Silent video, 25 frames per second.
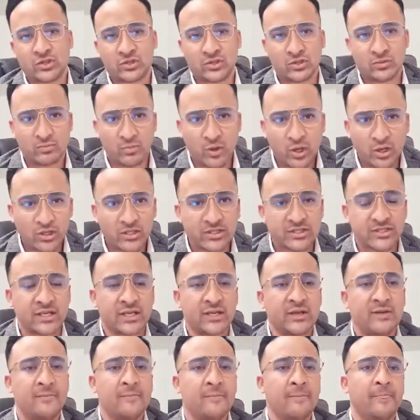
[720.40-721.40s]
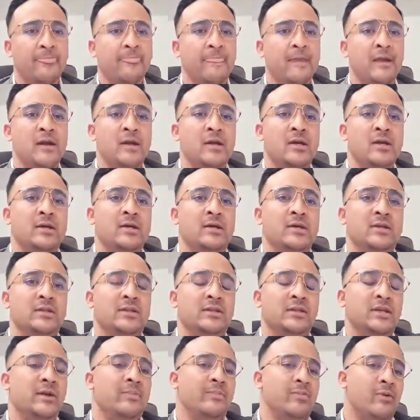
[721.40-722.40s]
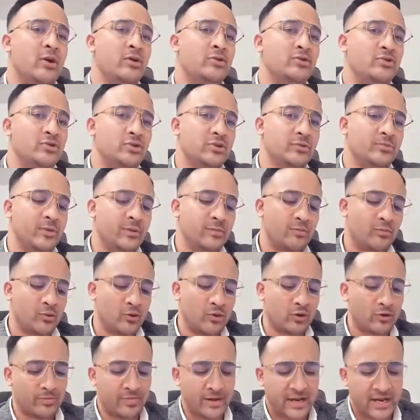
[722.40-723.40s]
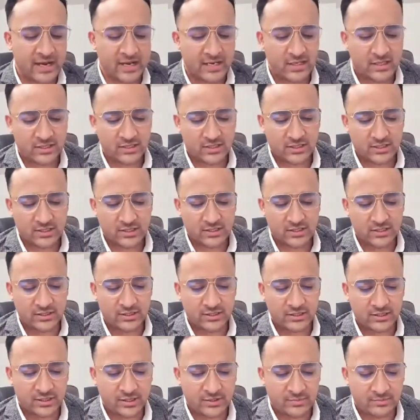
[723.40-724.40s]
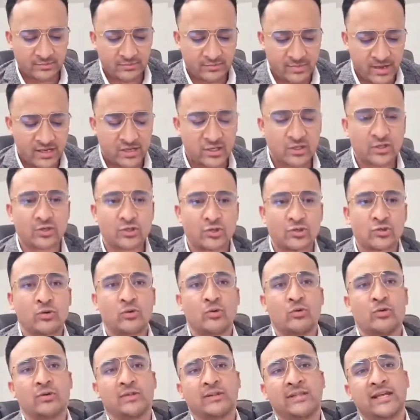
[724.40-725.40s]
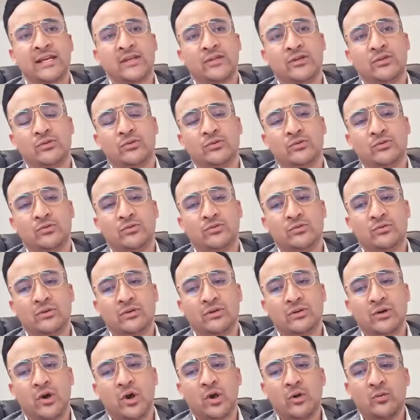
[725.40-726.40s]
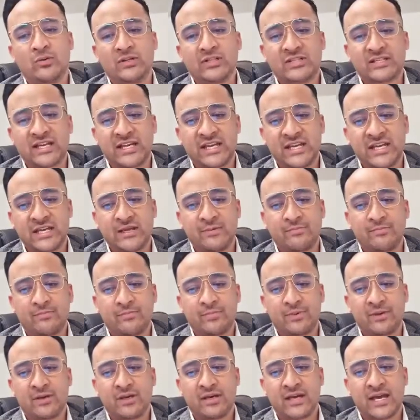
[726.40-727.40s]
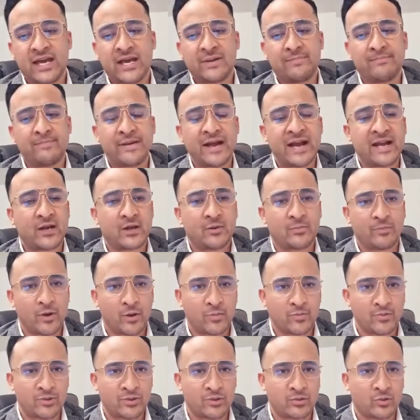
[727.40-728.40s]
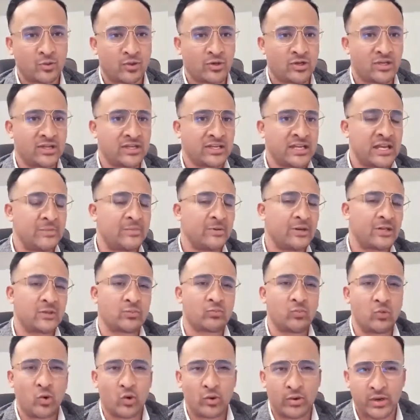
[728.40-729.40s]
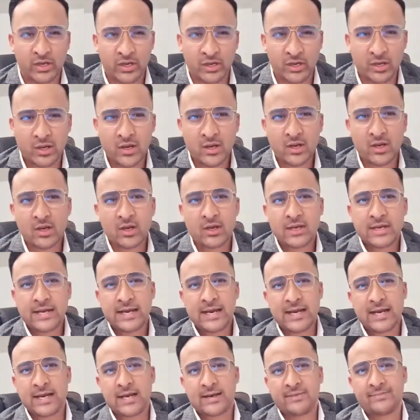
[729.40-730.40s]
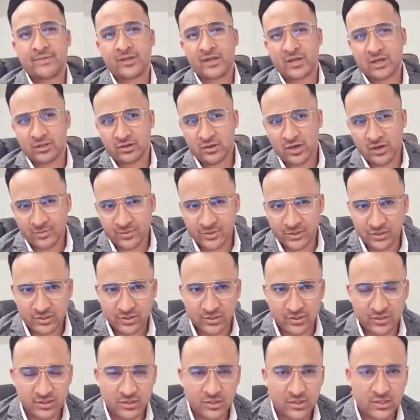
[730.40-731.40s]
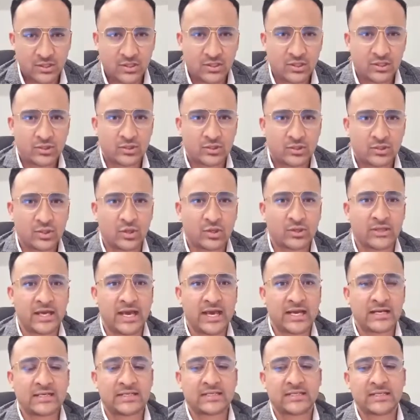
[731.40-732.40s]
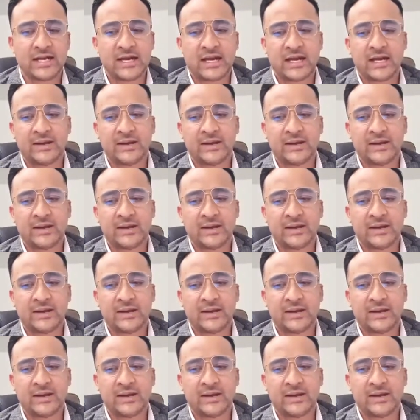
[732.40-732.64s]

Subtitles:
on the policy, the approach should be more about making sure that you always keep a backup option or keep exploring the other options, so that